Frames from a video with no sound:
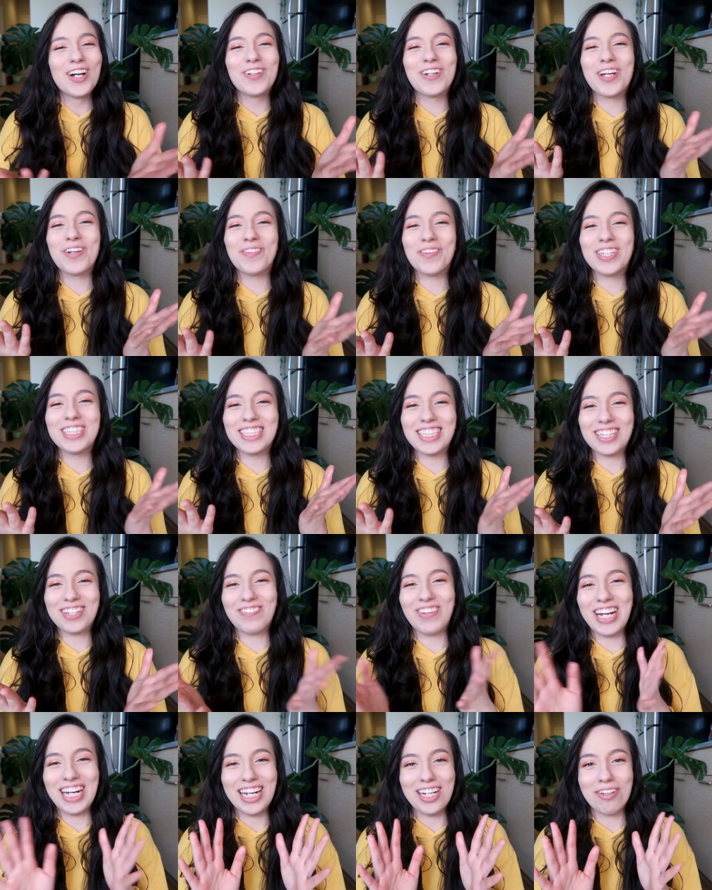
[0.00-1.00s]
We recently
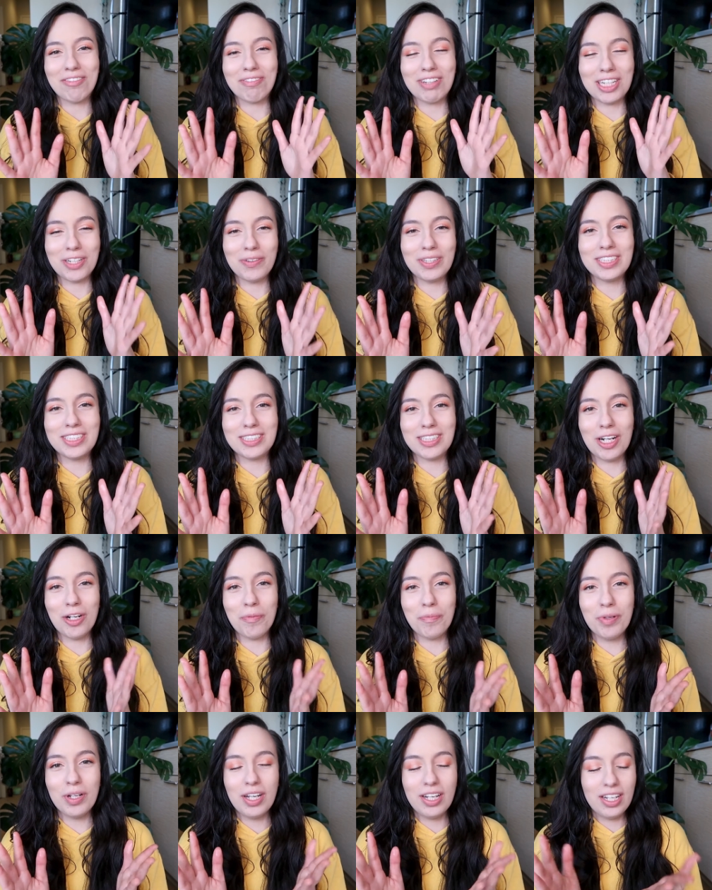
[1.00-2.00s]
ran out of liquid
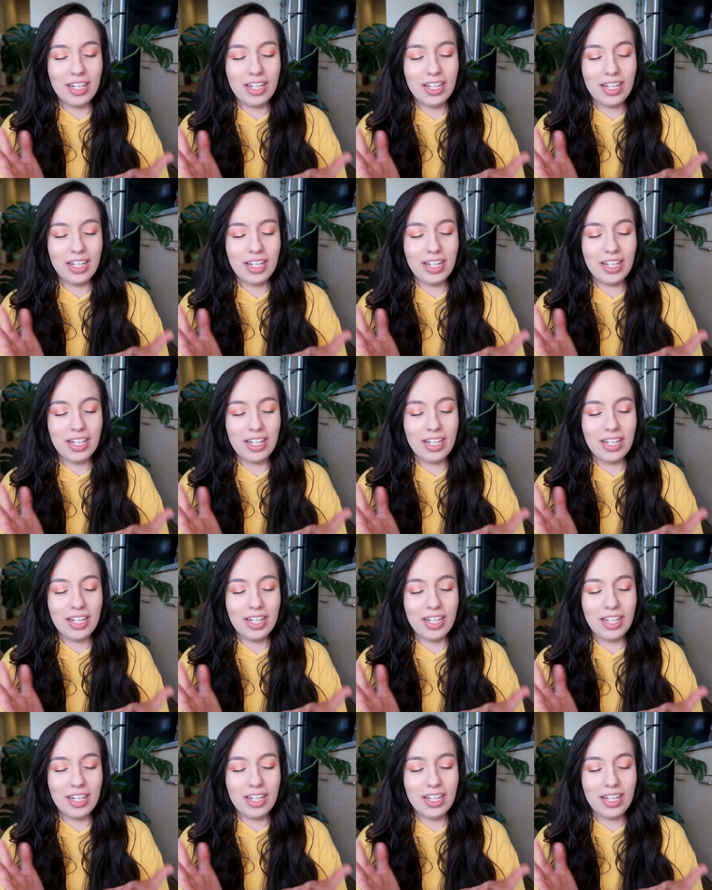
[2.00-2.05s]
soap,